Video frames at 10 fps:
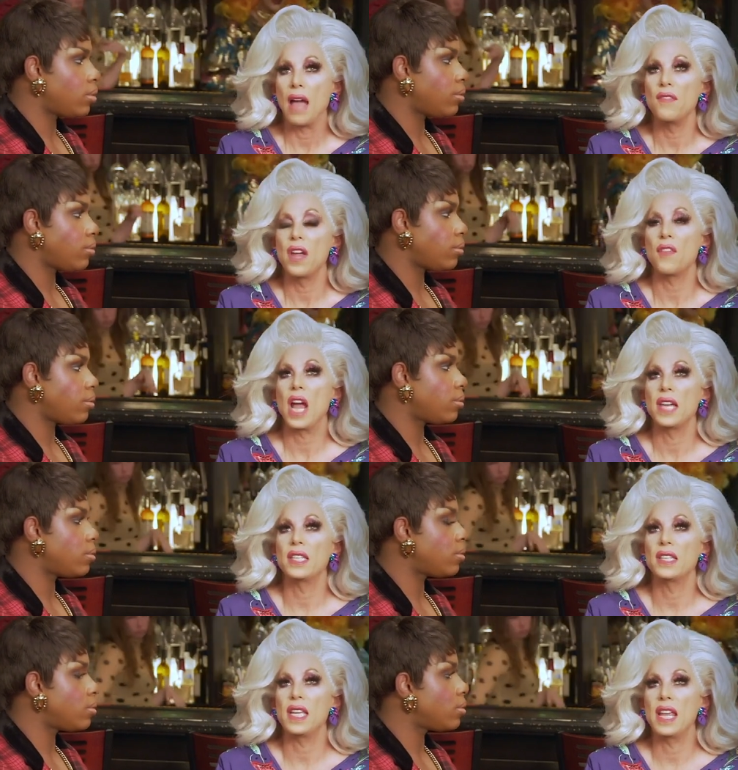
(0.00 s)
Speaker 1: I've never
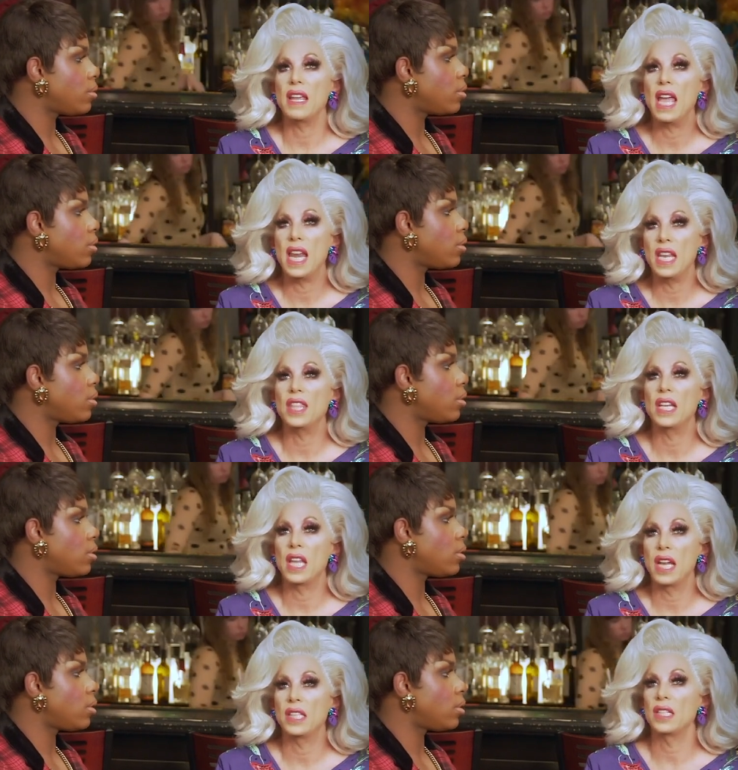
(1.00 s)
had to say
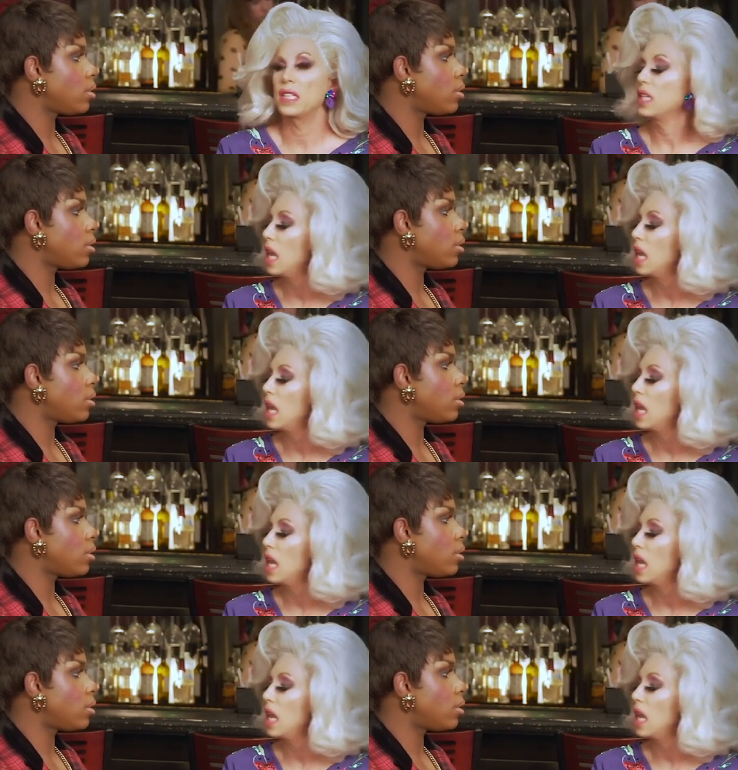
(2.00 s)
anything like this